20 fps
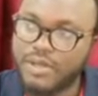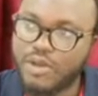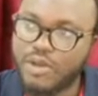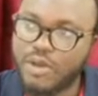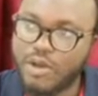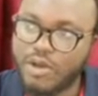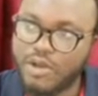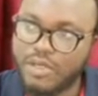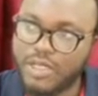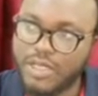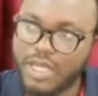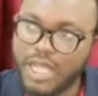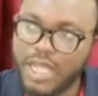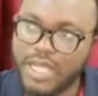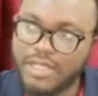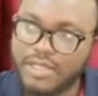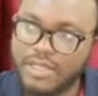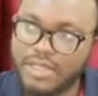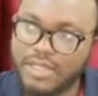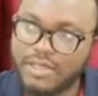God and
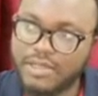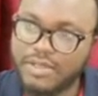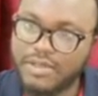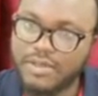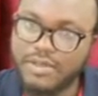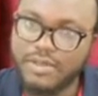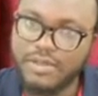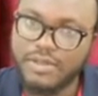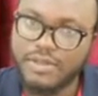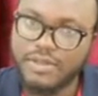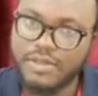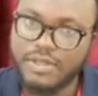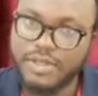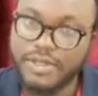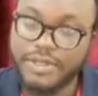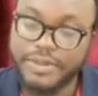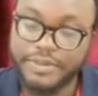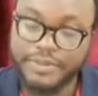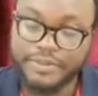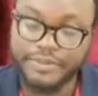ancestors
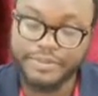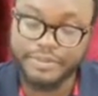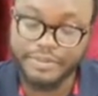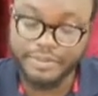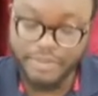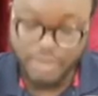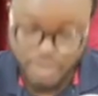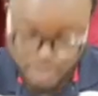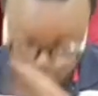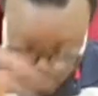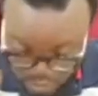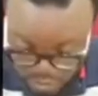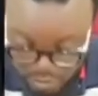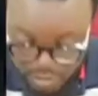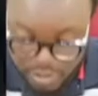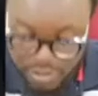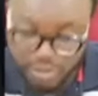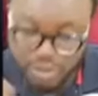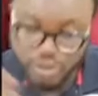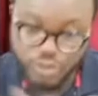
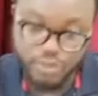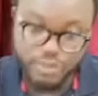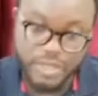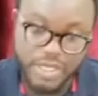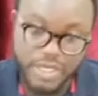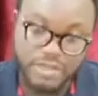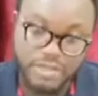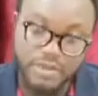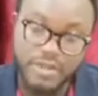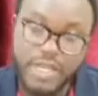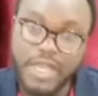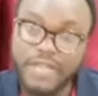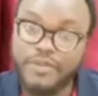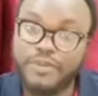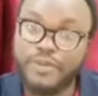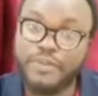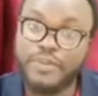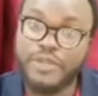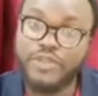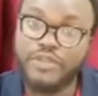continue to bless you guys
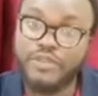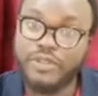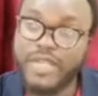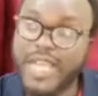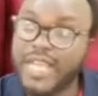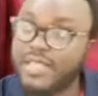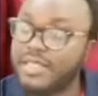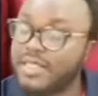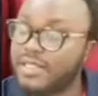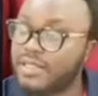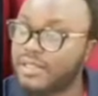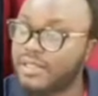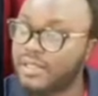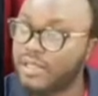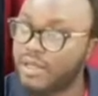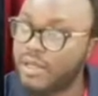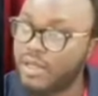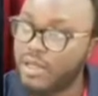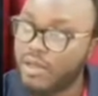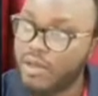for patronizing
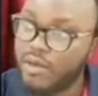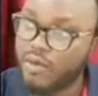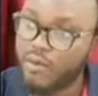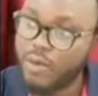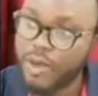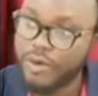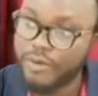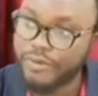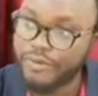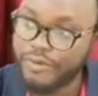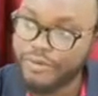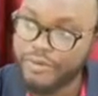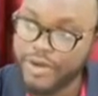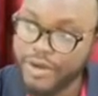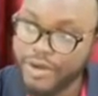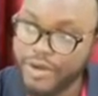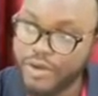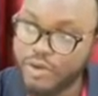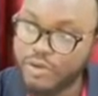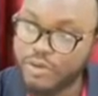one of your
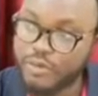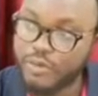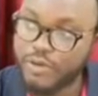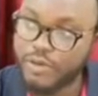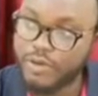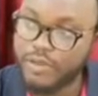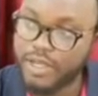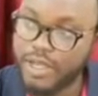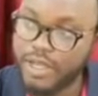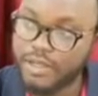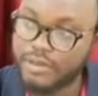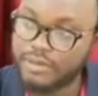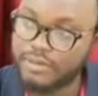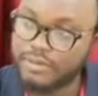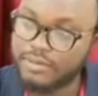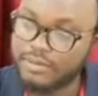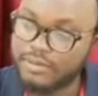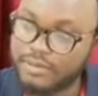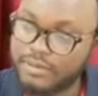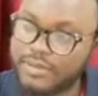very own brother,
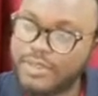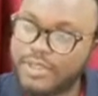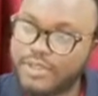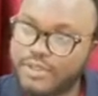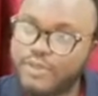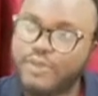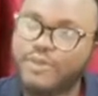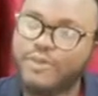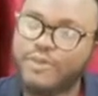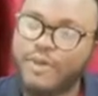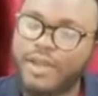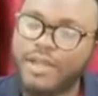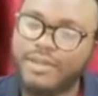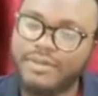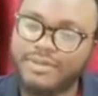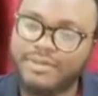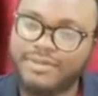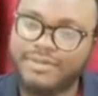Isodua.